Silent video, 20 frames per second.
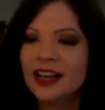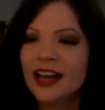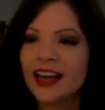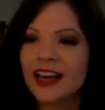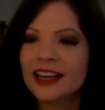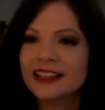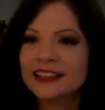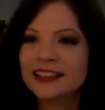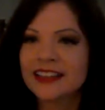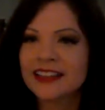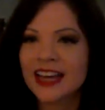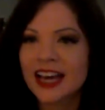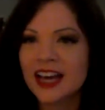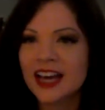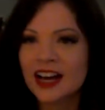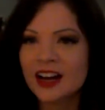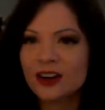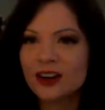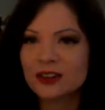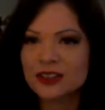And
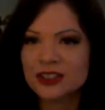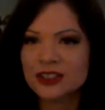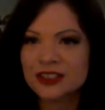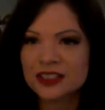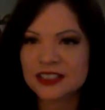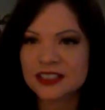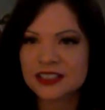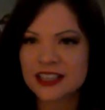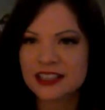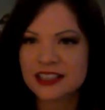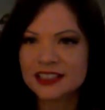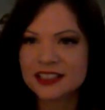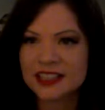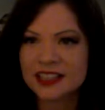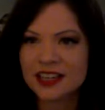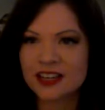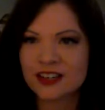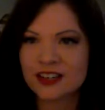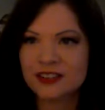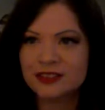now there's a sense
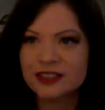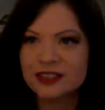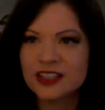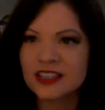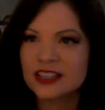of,